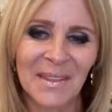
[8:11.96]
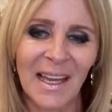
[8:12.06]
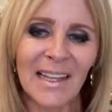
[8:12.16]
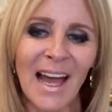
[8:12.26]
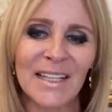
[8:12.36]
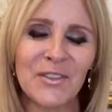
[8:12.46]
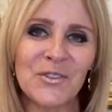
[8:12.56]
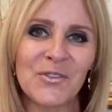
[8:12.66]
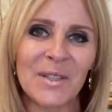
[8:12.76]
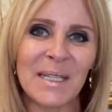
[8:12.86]
Align your
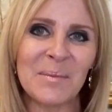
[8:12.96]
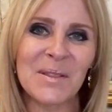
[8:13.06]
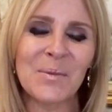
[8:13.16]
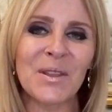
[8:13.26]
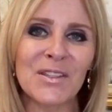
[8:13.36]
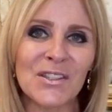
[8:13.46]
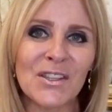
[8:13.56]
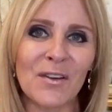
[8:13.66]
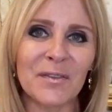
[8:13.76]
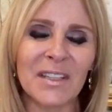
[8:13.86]
dreams with the
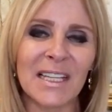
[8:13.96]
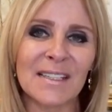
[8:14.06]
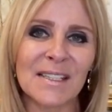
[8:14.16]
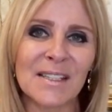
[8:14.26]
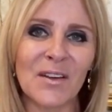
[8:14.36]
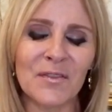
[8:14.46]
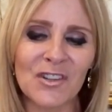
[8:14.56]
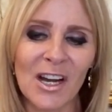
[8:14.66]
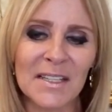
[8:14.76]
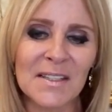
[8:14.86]
softness of
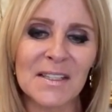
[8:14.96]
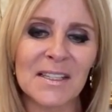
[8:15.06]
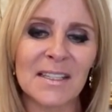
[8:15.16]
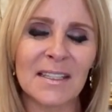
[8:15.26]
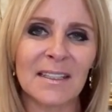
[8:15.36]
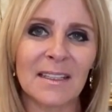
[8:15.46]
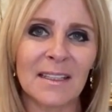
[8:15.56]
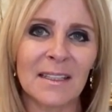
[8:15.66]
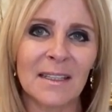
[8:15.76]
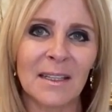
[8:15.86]
trust.
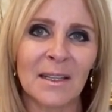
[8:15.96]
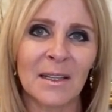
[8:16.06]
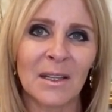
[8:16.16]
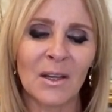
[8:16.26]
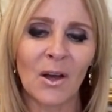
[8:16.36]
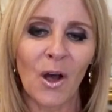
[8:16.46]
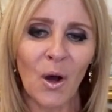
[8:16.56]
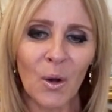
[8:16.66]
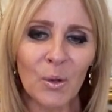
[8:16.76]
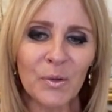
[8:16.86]

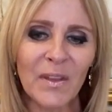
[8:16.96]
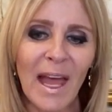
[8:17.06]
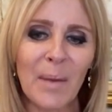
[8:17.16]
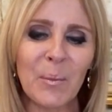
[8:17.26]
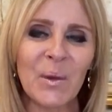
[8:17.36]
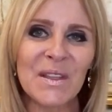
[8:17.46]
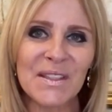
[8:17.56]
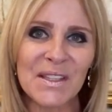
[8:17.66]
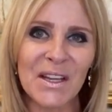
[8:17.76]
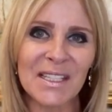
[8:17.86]
Hold them with
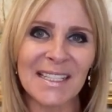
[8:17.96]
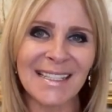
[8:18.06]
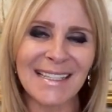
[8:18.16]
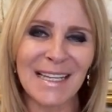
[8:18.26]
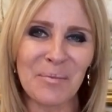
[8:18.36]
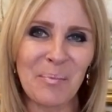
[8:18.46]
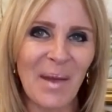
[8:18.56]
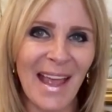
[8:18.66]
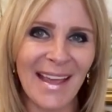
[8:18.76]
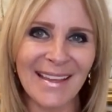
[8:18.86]
certainty,
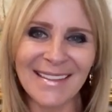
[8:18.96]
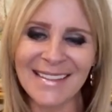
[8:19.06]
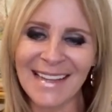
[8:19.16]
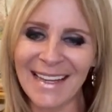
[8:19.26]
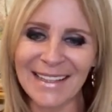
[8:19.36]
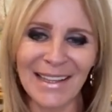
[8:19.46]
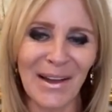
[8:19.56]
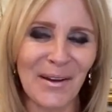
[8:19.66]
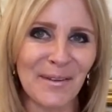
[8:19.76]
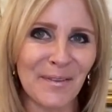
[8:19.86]
bathed in
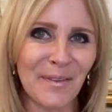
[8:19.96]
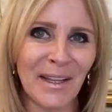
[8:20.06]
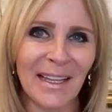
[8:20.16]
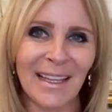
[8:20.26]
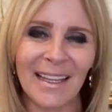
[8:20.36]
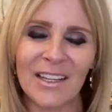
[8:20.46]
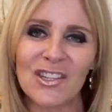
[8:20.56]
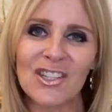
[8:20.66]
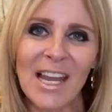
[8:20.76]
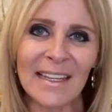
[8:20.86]
love.
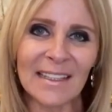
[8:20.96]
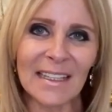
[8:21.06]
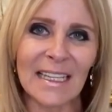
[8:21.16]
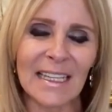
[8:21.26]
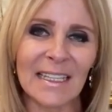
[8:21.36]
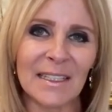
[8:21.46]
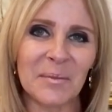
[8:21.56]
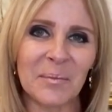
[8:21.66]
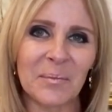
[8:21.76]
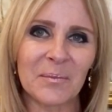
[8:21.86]
Gently
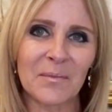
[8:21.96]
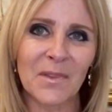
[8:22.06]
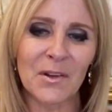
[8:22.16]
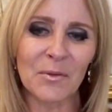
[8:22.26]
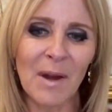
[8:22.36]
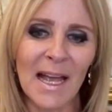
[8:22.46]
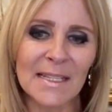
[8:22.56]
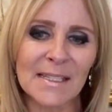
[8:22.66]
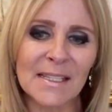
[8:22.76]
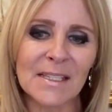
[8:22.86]

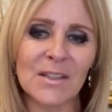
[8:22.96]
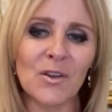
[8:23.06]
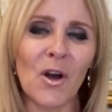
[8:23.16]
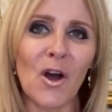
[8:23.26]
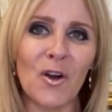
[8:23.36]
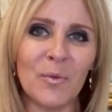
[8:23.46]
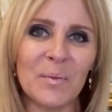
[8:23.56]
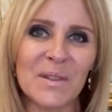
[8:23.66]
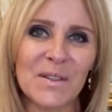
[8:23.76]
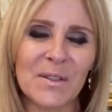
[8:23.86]
caress your
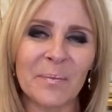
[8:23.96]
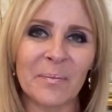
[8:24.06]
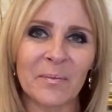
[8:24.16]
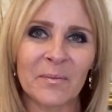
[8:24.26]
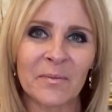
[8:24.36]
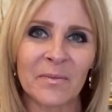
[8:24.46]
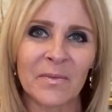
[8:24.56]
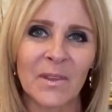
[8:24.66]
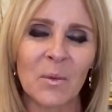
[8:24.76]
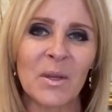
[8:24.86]
hopes
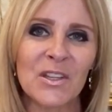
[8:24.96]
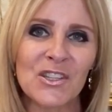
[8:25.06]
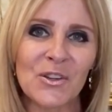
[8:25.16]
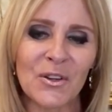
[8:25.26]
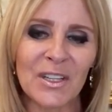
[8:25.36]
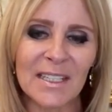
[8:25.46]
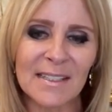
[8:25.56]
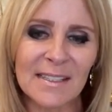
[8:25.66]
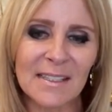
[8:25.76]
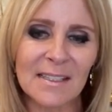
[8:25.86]
with
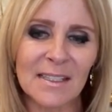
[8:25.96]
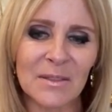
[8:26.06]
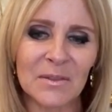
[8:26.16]
assurance,